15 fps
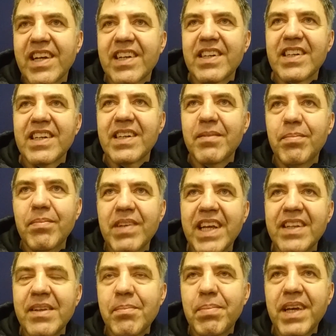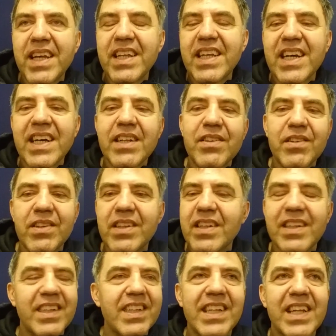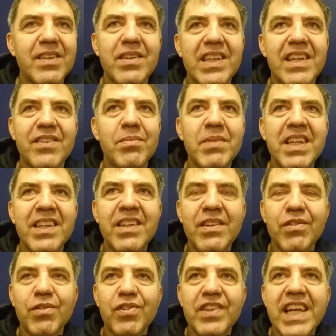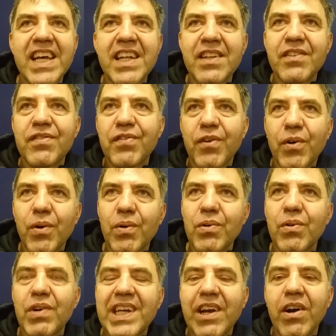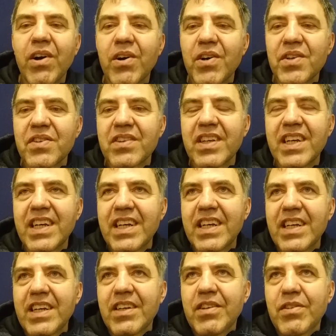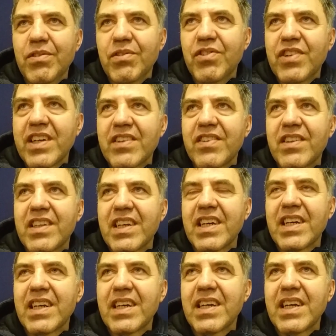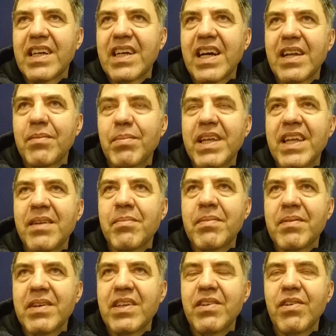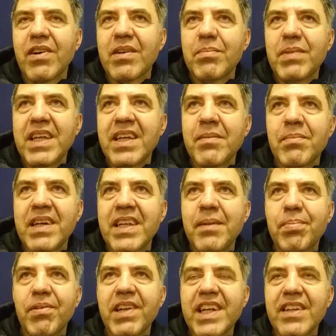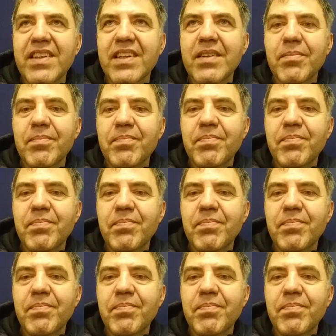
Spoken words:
are getting paid, yeah, that doesn't mean you stand for cause. You just you are being manipulated.